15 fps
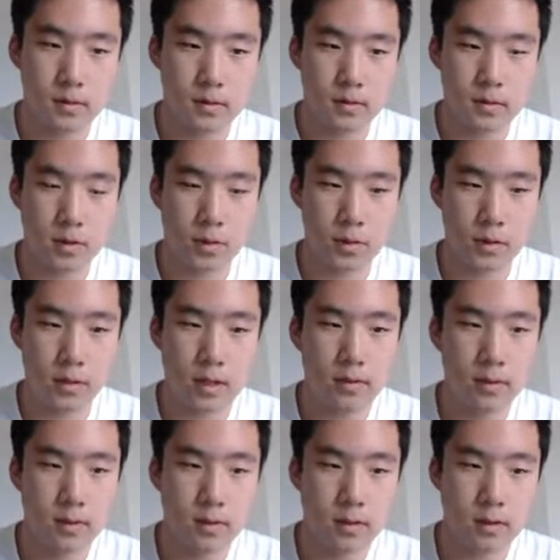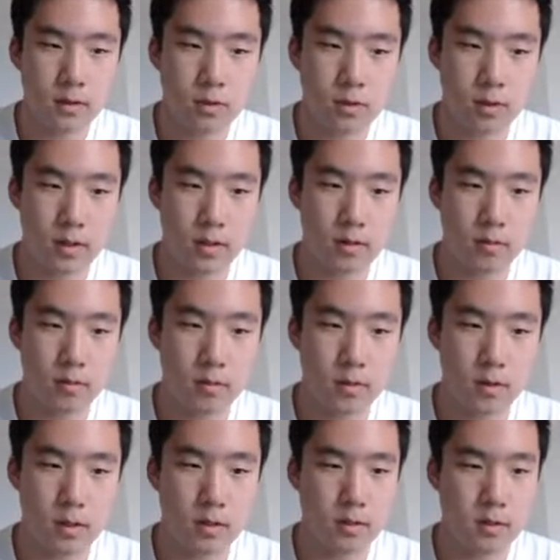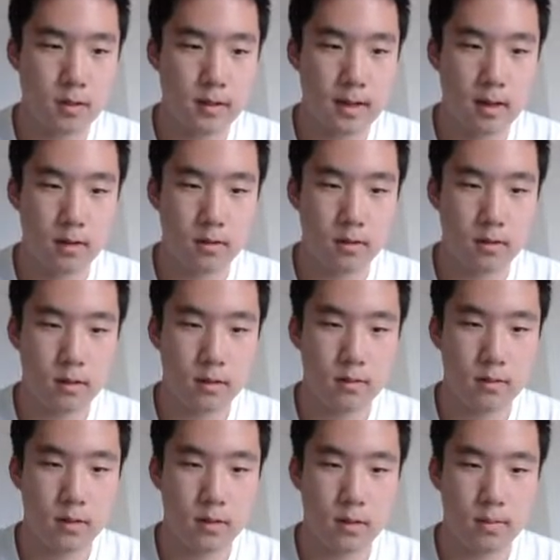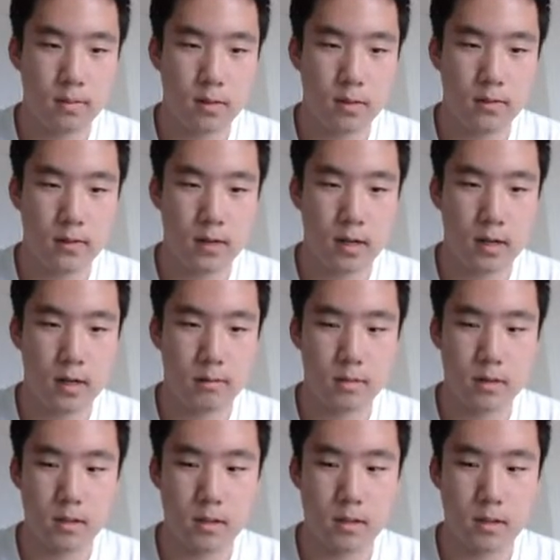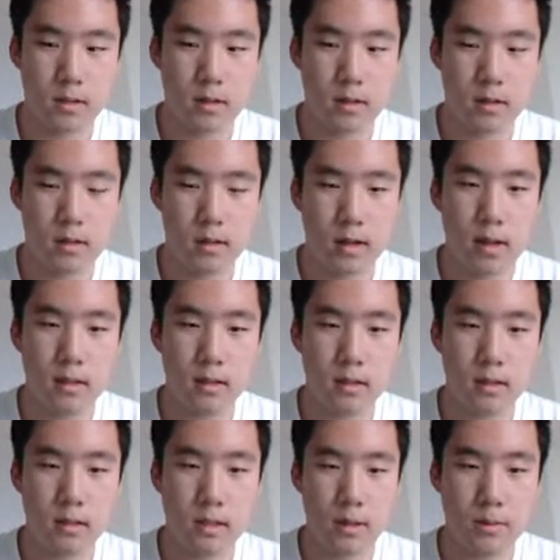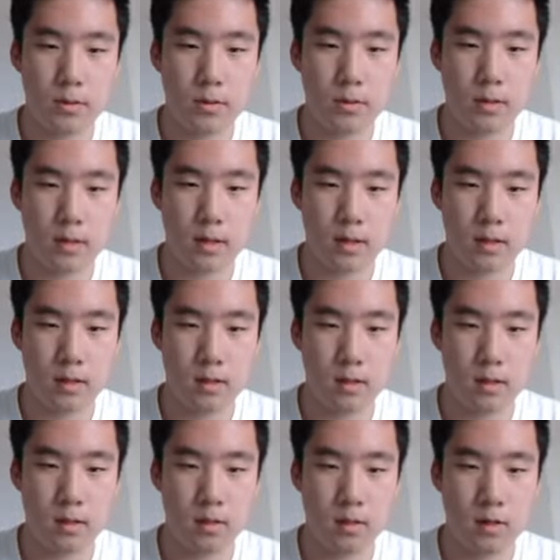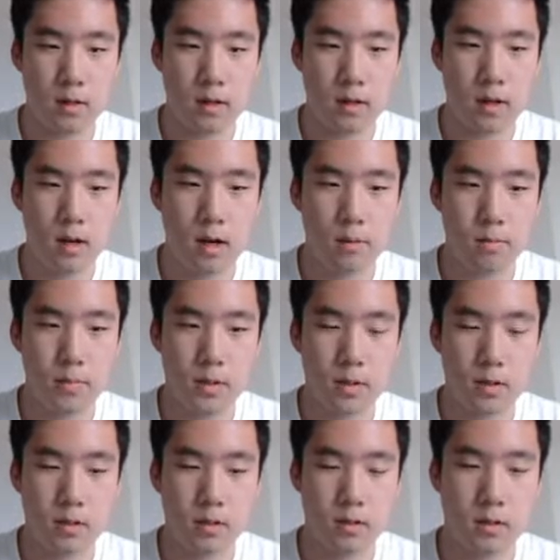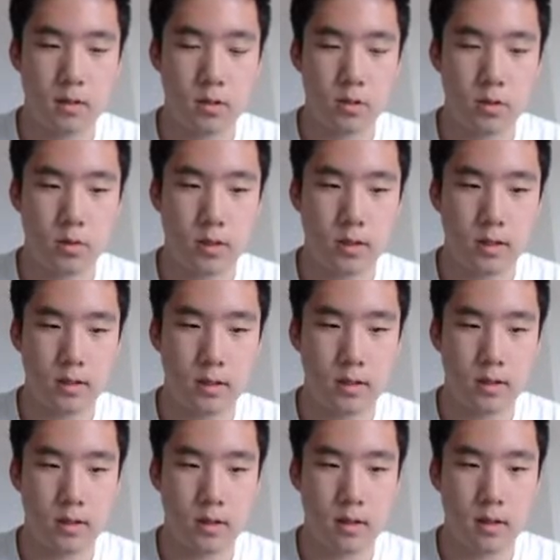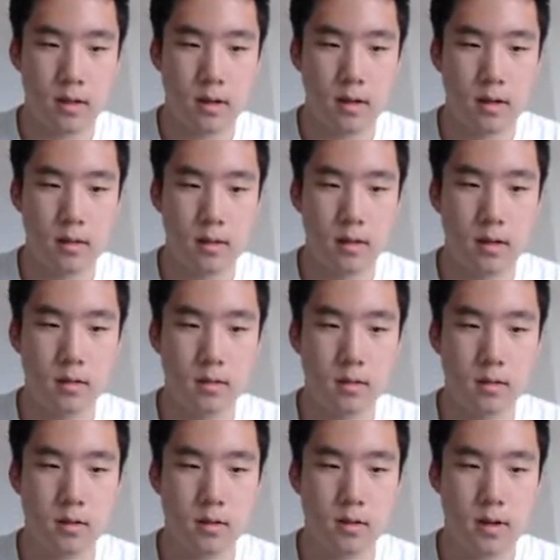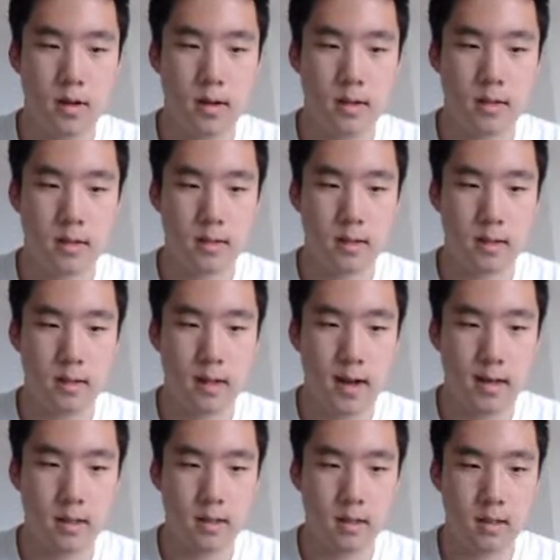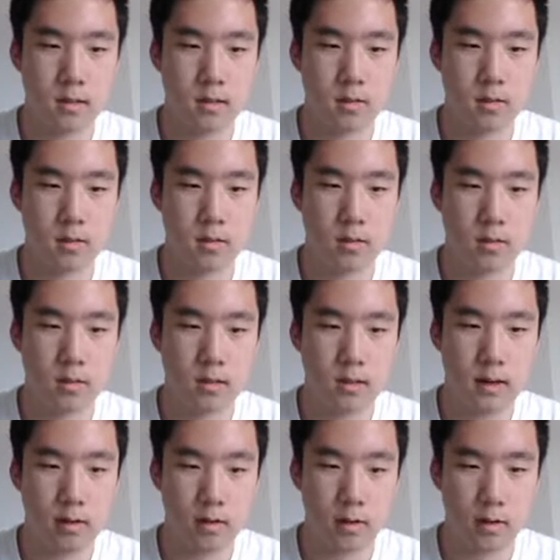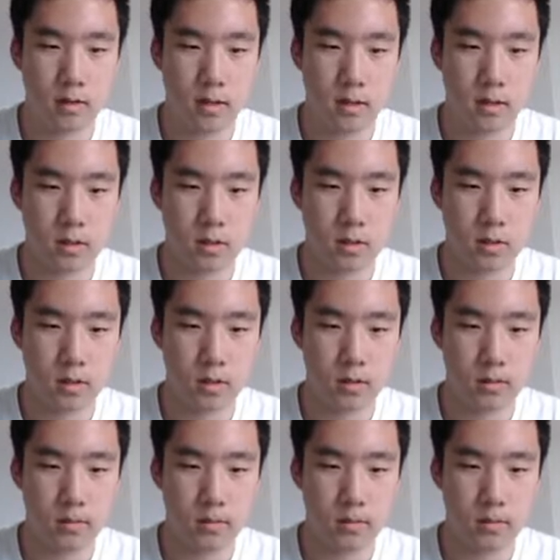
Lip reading: So, given the string, return the count of the number of times that a substring length 2 appears in the string, and also as the last 2 characters as a string.